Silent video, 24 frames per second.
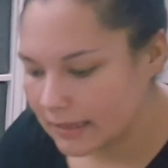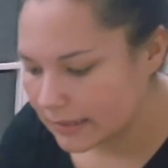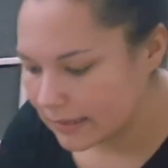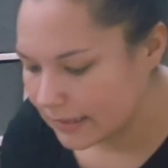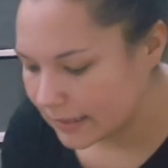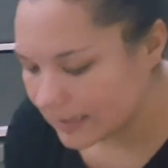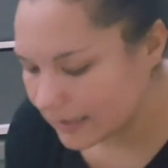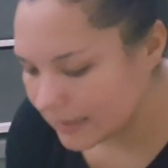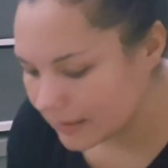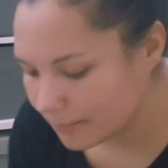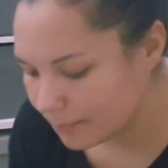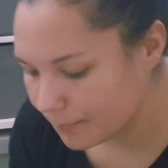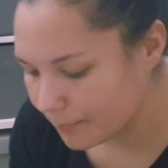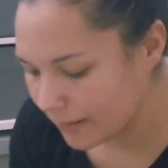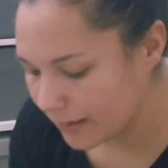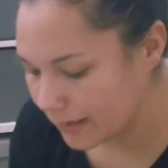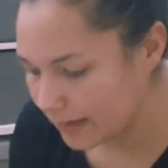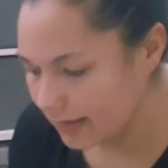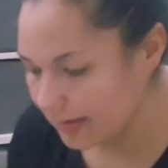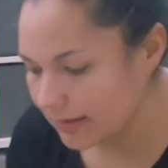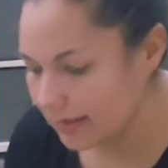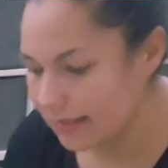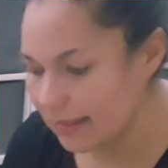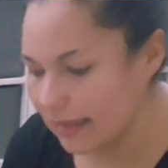these
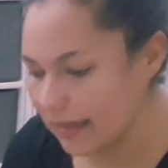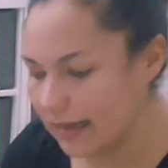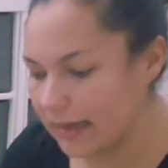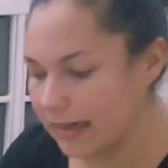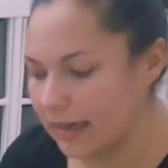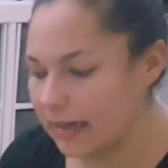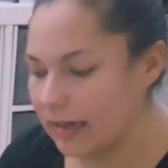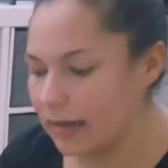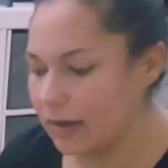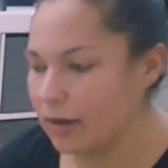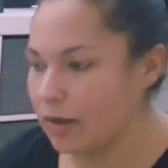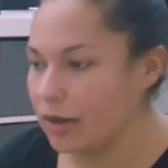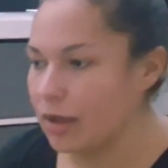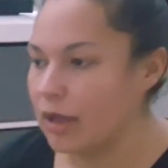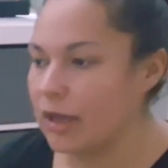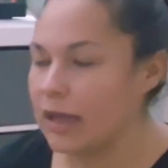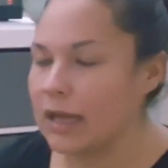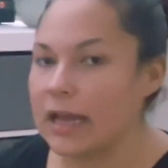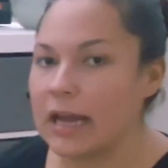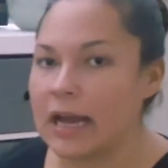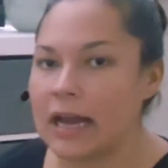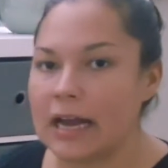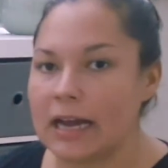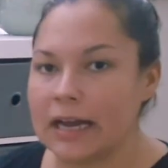bits that
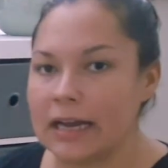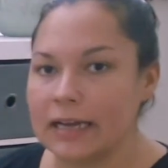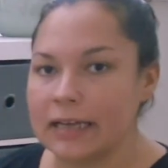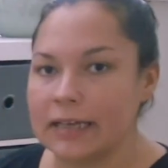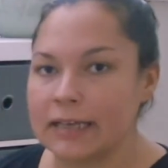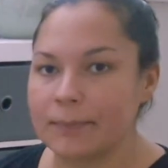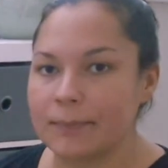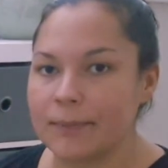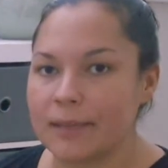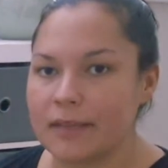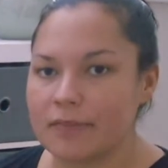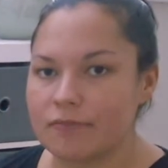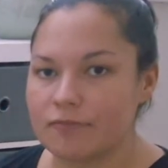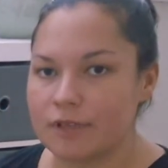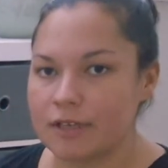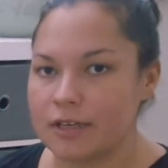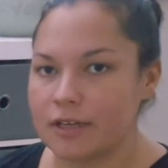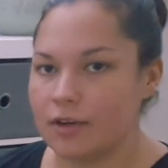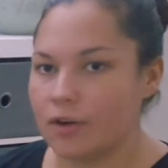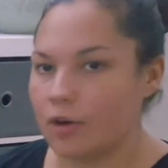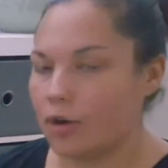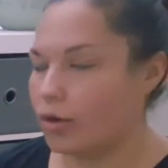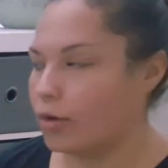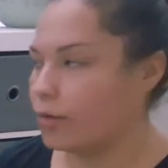I've been
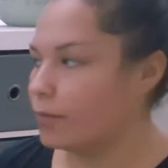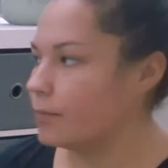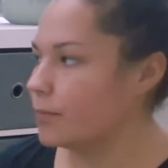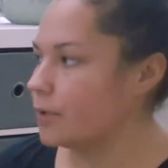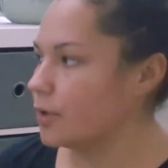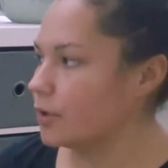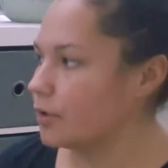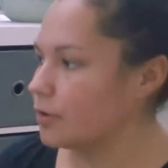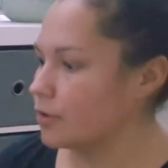rehomed.